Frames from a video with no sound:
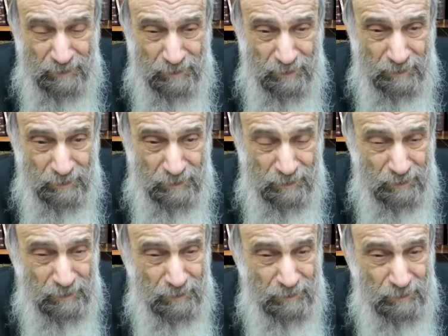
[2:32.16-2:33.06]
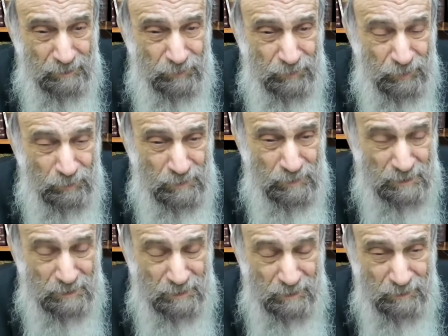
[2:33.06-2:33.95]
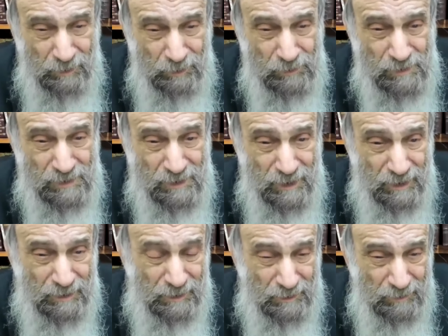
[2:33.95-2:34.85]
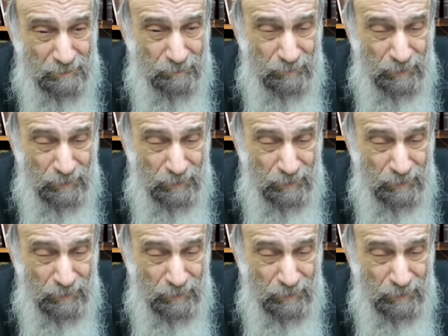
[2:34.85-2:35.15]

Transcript: the fluency and understanding